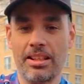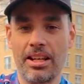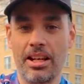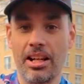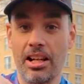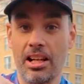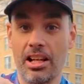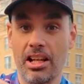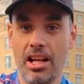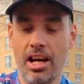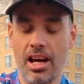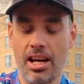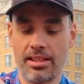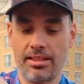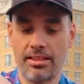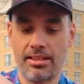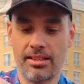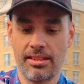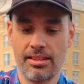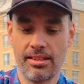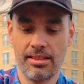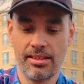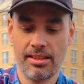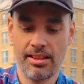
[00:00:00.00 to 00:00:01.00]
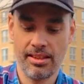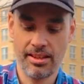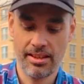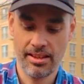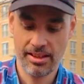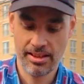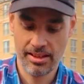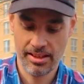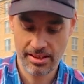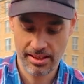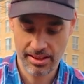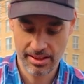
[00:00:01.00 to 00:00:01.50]
a lot.
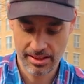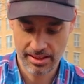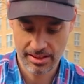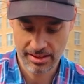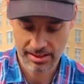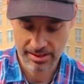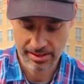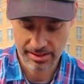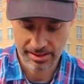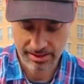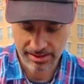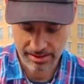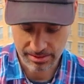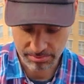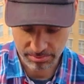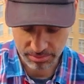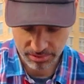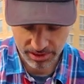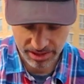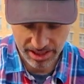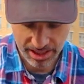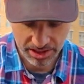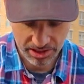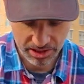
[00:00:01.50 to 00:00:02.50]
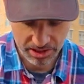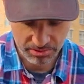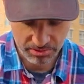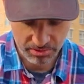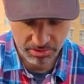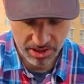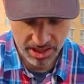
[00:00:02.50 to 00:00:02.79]
So protection